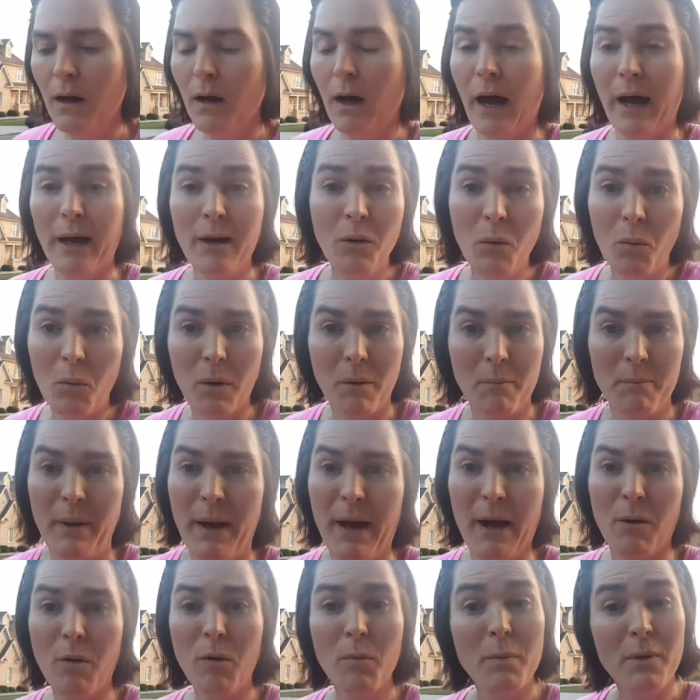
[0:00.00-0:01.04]
I don't want
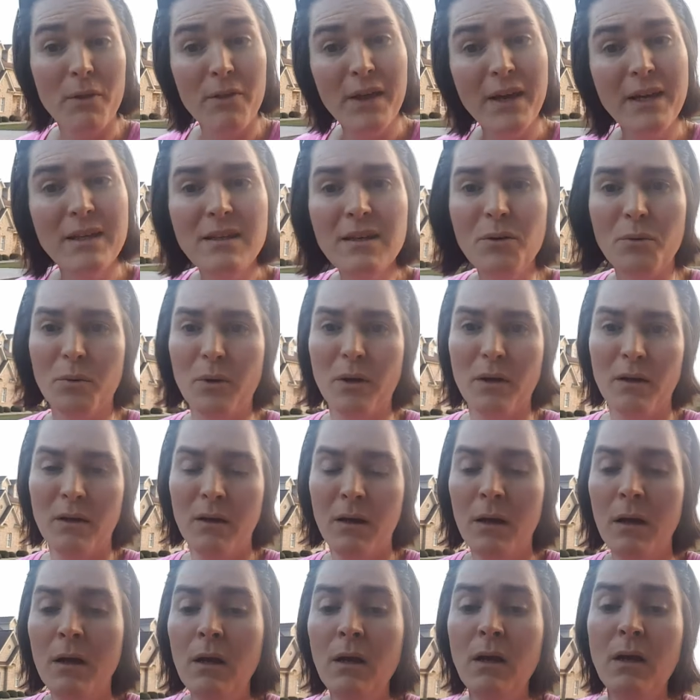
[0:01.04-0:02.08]
power, but they do.
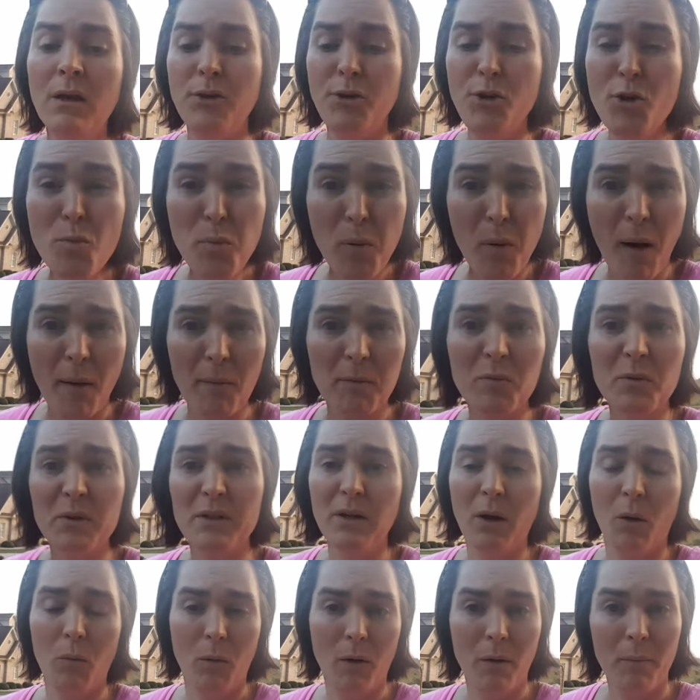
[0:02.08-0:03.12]
You probably
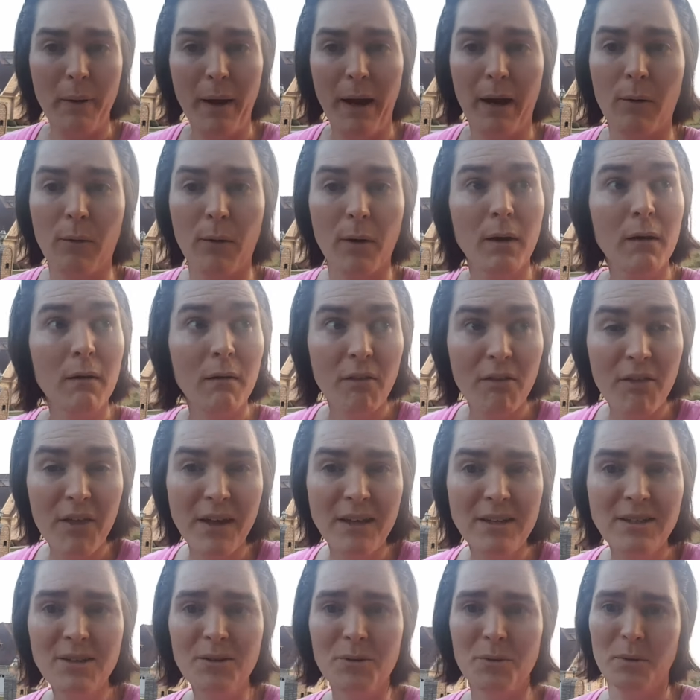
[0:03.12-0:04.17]
don't want power.
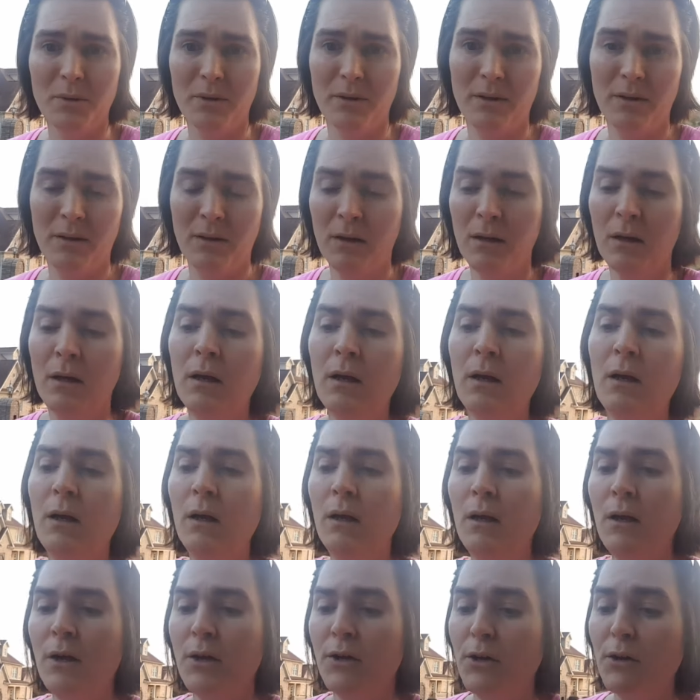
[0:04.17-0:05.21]
They do.
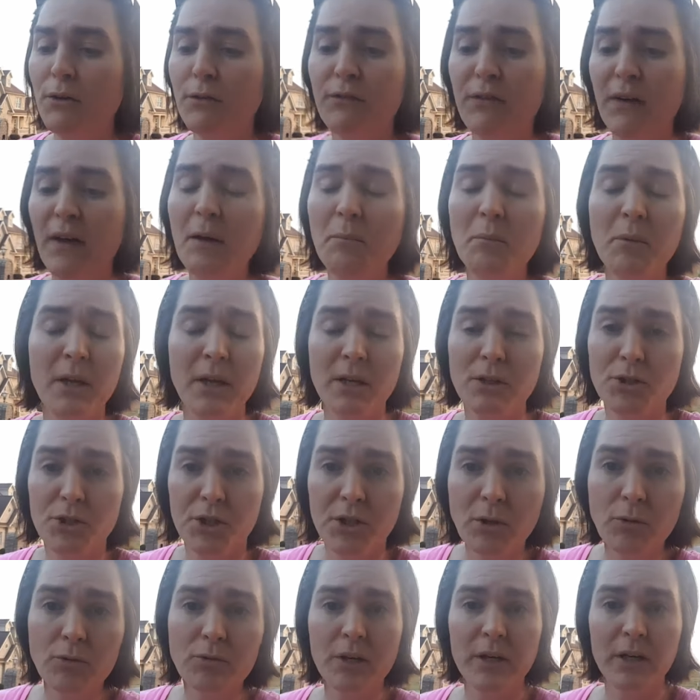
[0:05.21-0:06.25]
Your family and
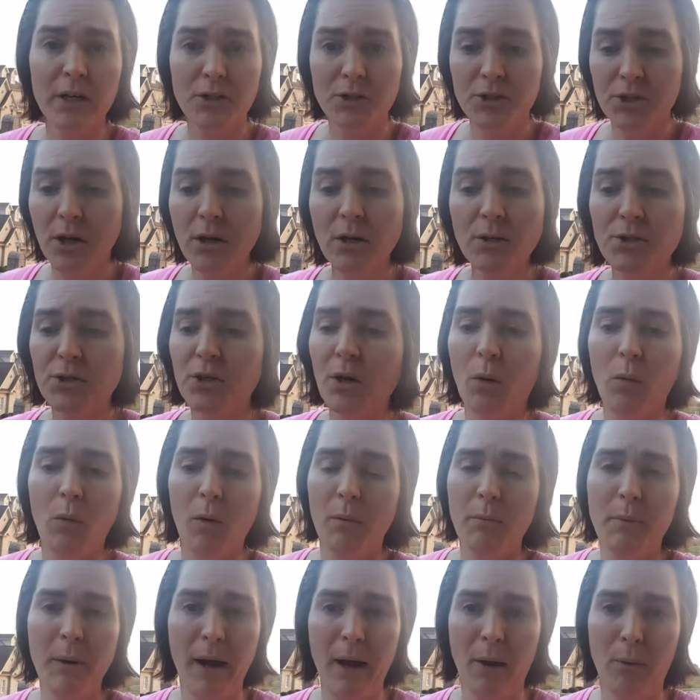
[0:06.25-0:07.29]
children and church don't
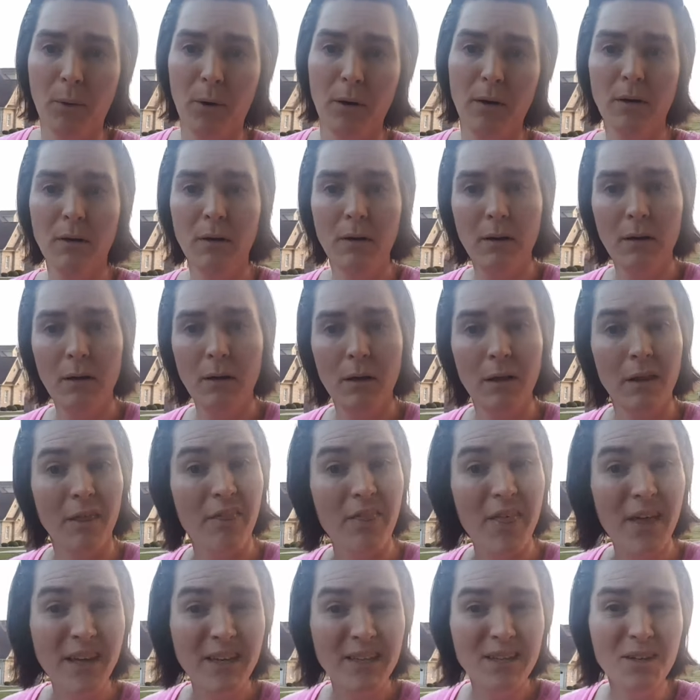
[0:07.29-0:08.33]
want power.
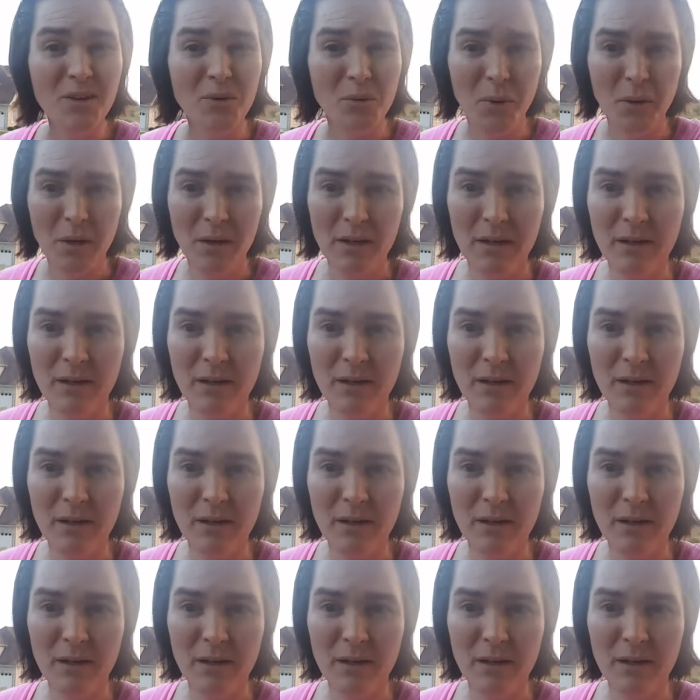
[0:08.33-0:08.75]
They do.